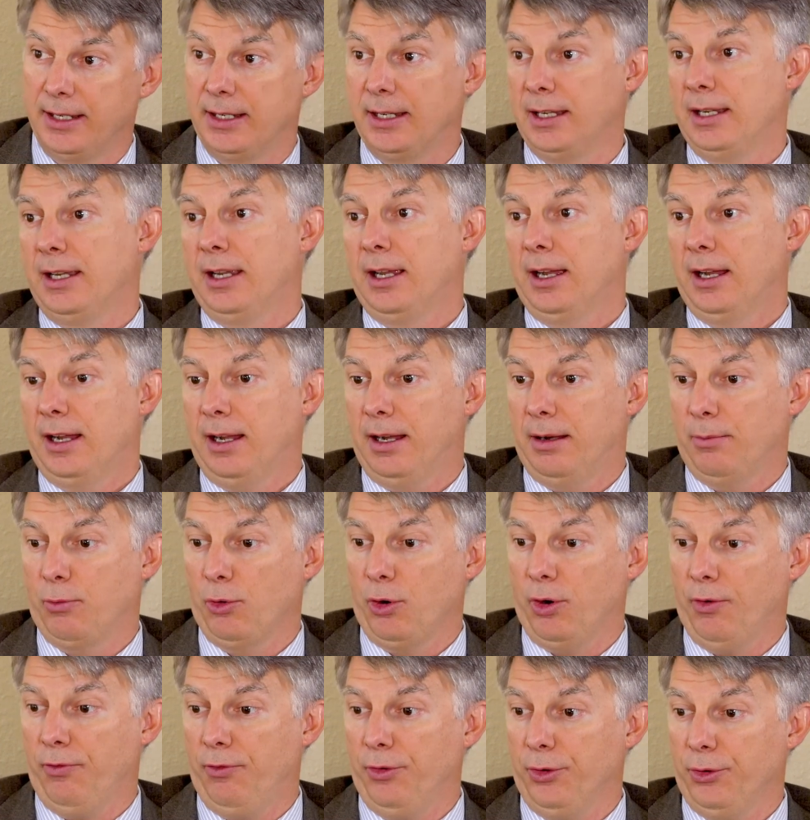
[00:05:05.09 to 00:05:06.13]
Mm-hmm.
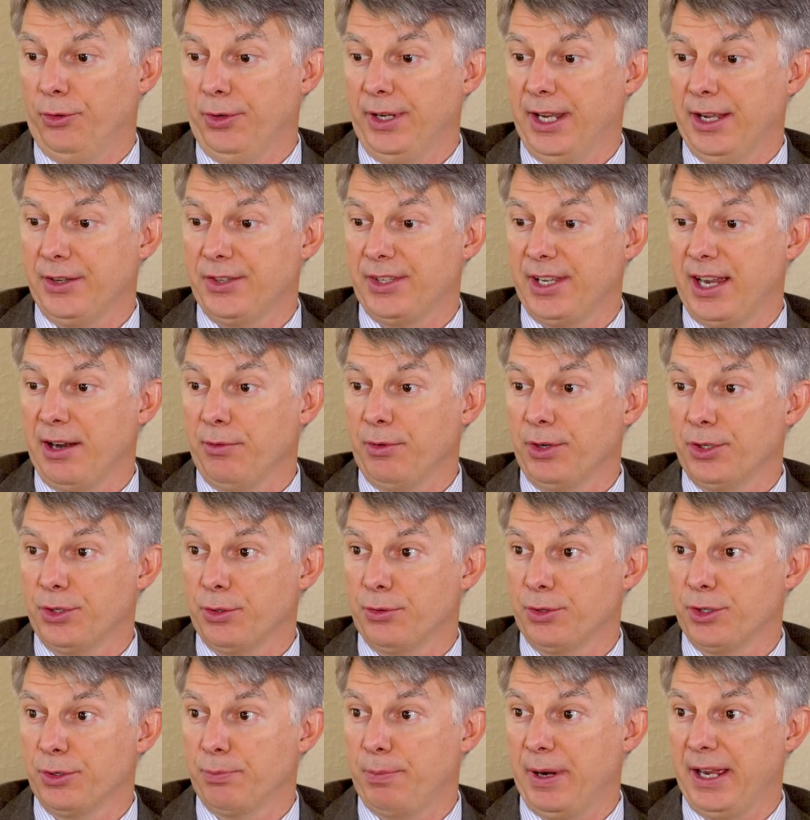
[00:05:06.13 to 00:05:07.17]
We're hopeful to announce that
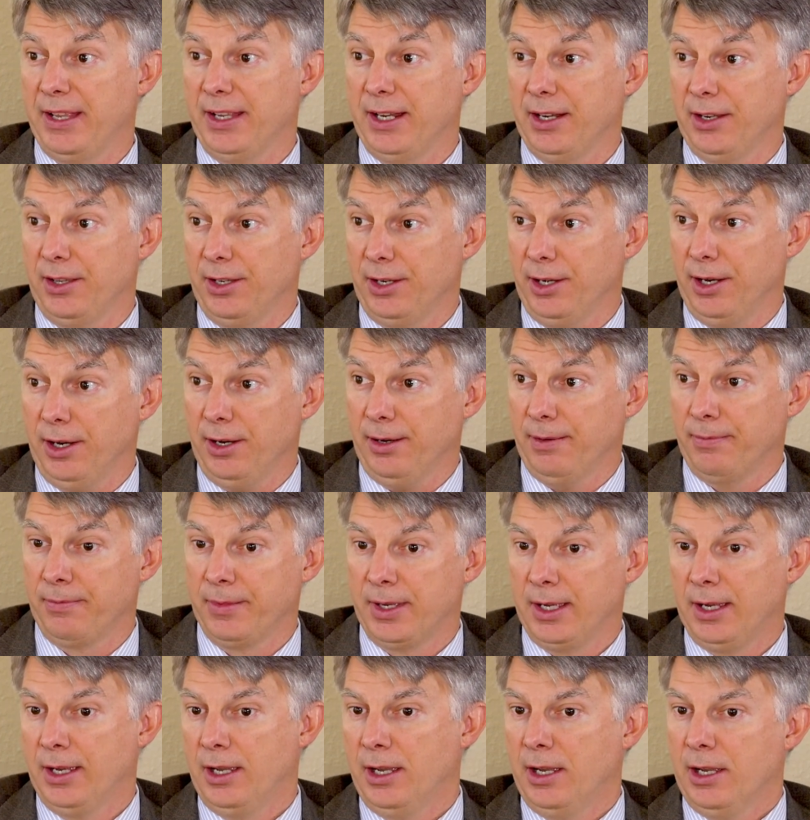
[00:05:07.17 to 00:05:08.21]
resource by the end of the year.
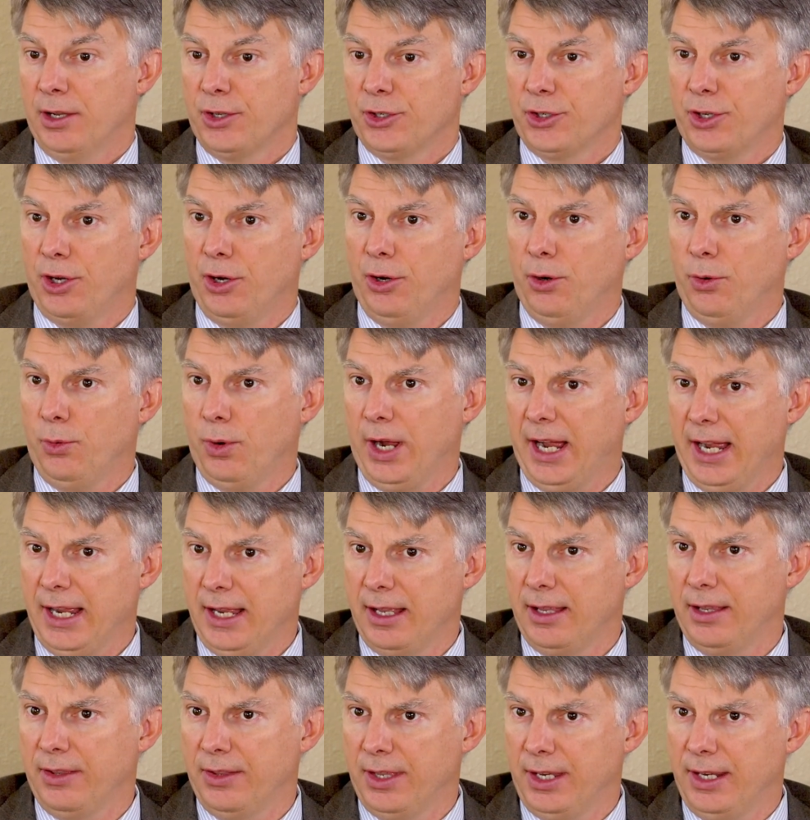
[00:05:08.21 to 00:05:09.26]
So
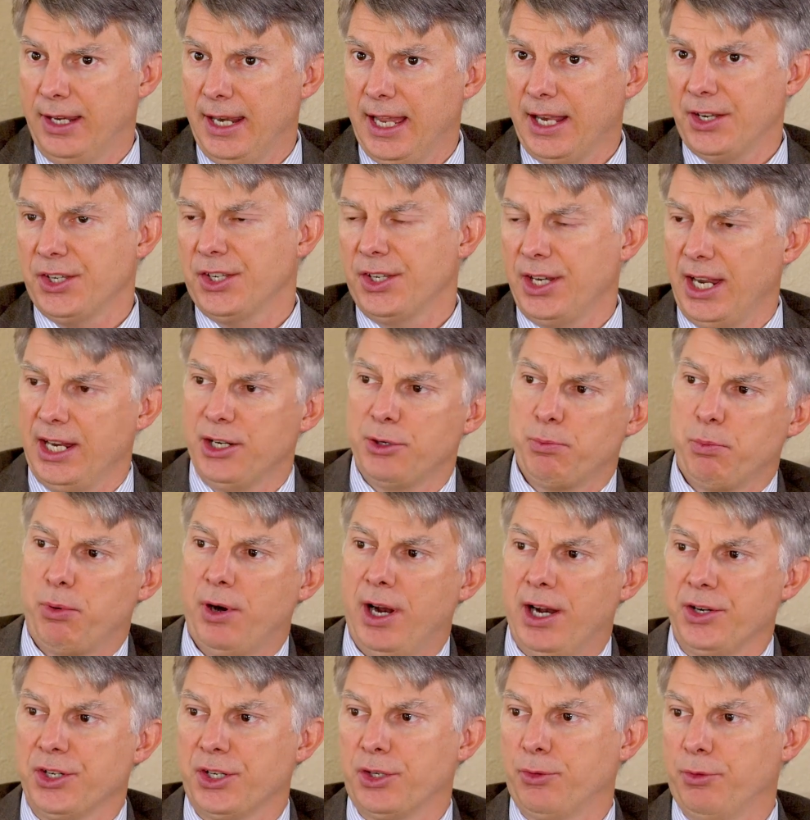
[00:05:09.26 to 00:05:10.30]
the next stage
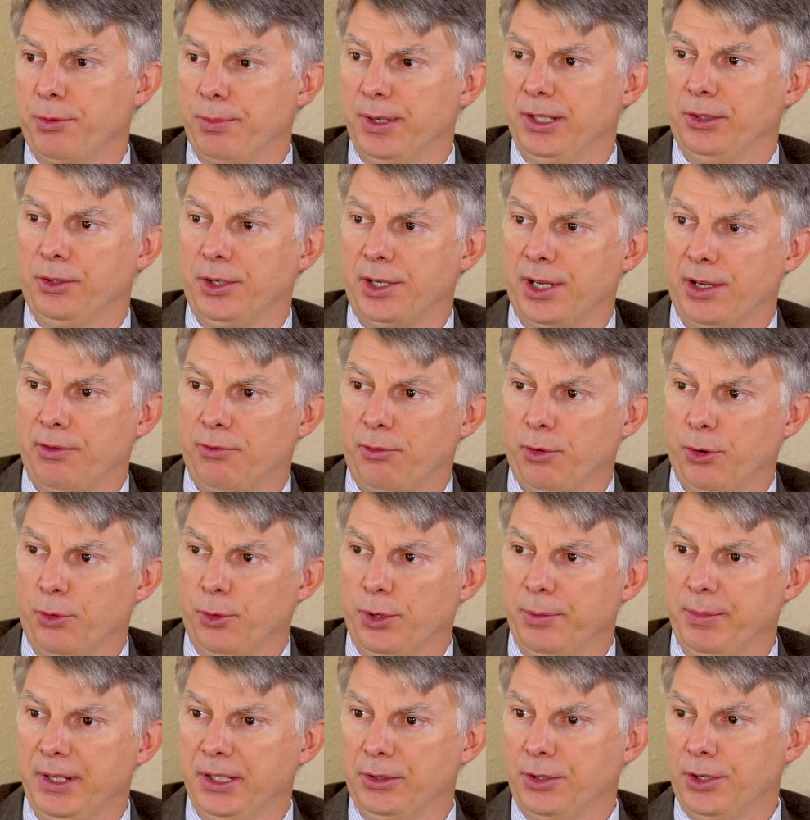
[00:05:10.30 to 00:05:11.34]
projects we'd be looking for,
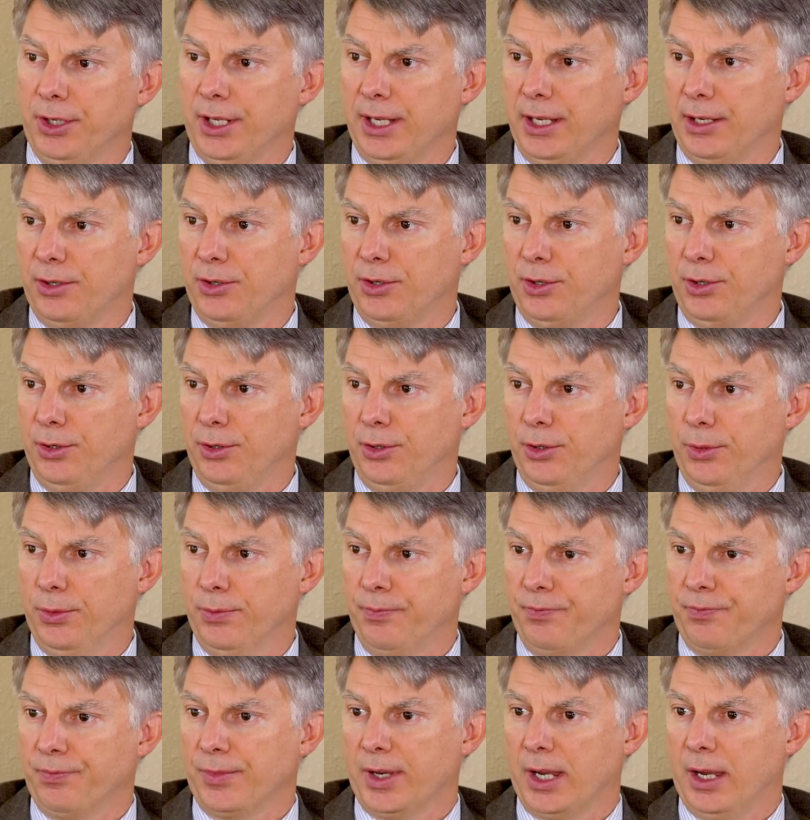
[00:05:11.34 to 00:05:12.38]
we'd be looking to,
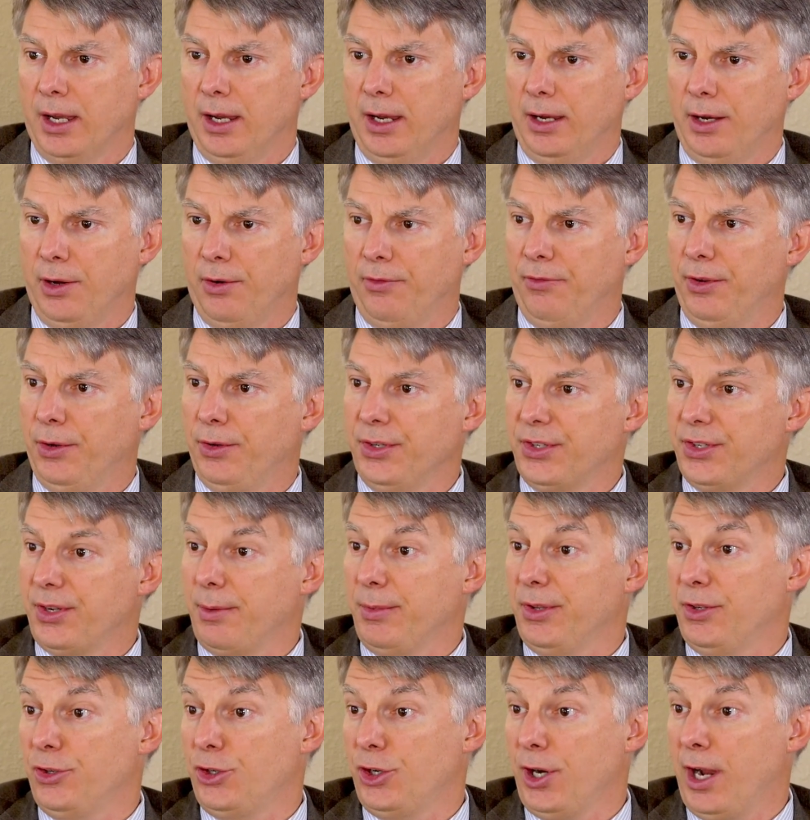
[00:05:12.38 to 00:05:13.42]
fill in
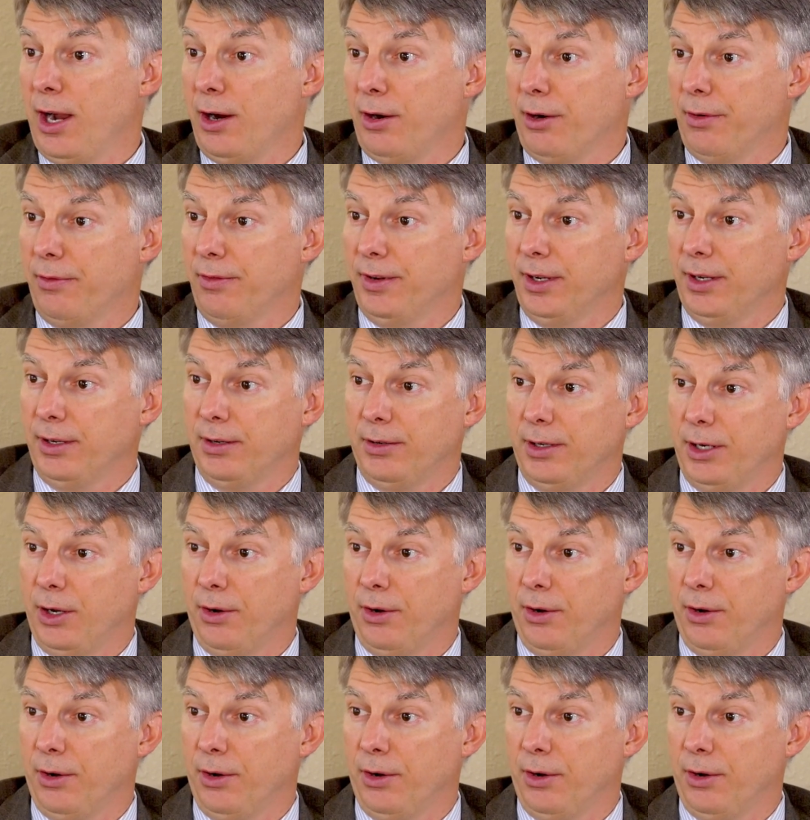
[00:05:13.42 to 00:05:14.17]
some of the geography.